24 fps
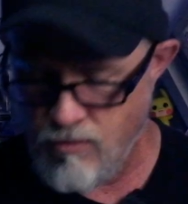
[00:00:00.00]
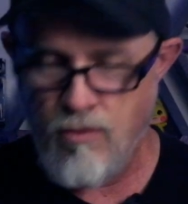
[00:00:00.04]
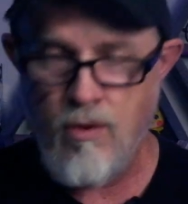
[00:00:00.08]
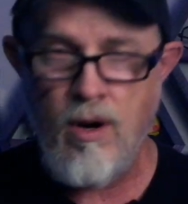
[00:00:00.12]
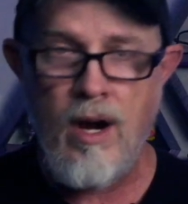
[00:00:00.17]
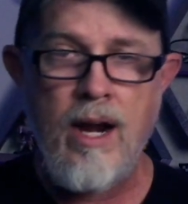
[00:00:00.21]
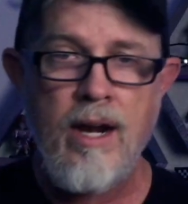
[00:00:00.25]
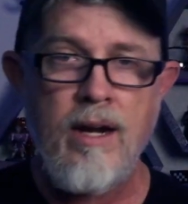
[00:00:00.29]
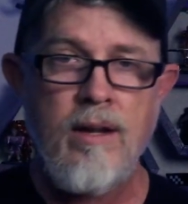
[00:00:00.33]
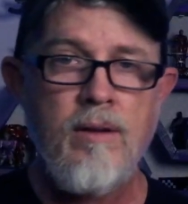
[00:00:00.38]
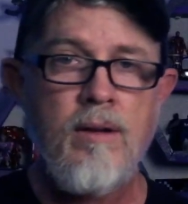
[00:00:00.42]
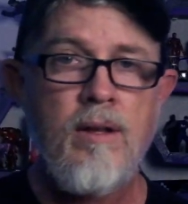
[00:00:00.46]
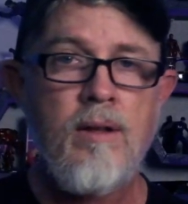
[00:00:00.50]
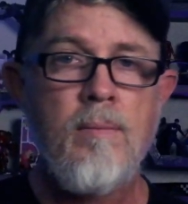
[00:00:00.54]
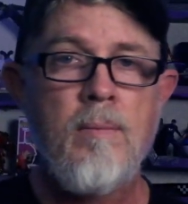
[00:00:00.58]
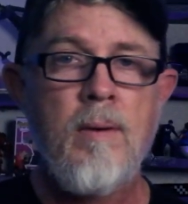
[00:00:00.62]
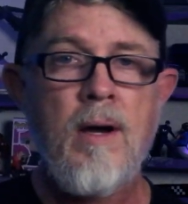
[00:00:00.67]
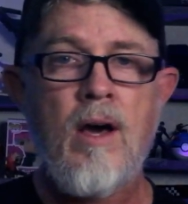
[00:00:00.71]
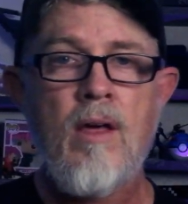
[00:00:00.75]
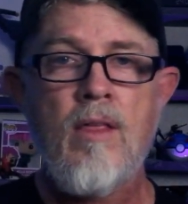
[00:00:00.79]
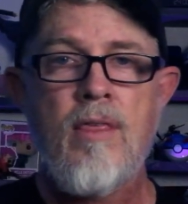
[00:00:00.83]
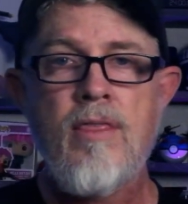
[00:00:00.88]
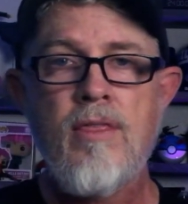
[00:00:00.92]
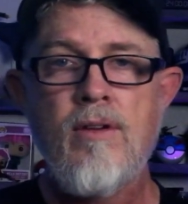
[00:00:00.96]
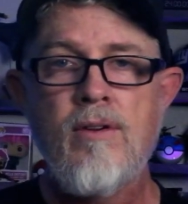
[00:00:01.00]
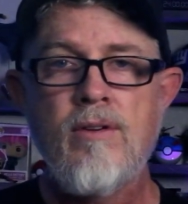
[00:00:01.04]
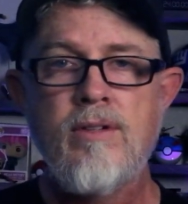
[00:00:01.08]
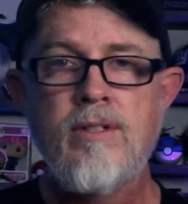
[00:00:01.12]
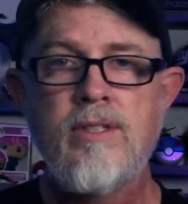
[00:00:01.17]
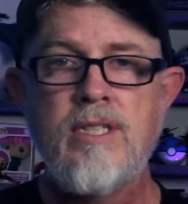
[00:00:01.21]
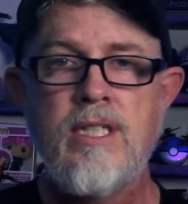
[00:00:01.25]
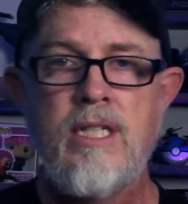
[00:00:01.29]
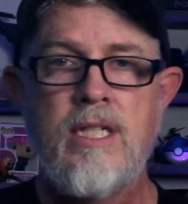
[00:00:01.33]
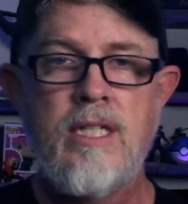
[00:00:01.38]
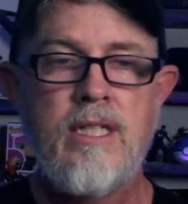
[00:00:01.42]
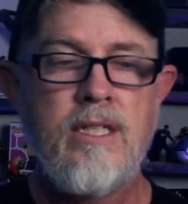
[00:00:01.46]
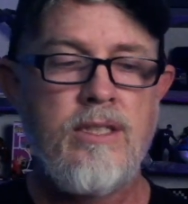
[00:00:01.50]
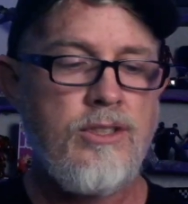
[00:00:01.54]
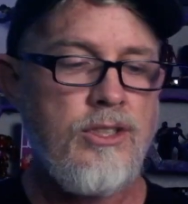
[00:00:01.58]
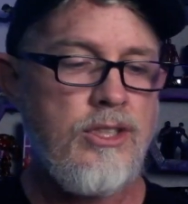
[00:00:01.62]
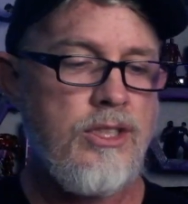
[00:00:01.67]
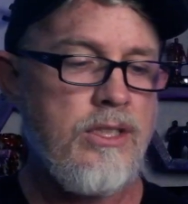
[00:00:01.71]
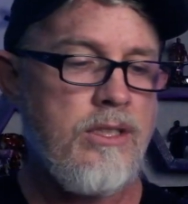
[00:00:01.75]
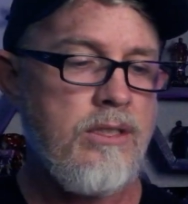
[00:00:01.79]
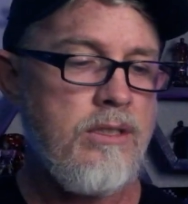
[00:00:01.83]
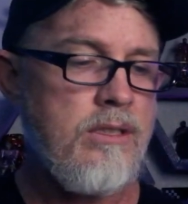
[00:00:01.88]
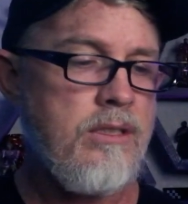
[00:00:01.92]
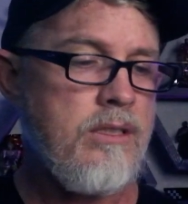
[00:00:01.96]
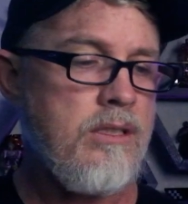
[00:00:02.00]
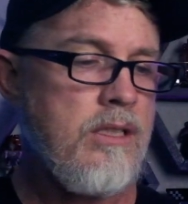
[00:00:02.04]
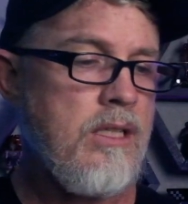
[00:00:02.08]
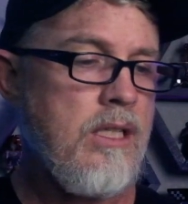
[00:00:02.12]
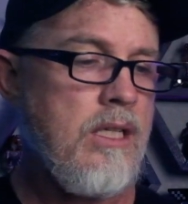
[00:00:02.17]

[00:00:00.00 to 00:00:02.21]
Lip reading: right at about 13 inches.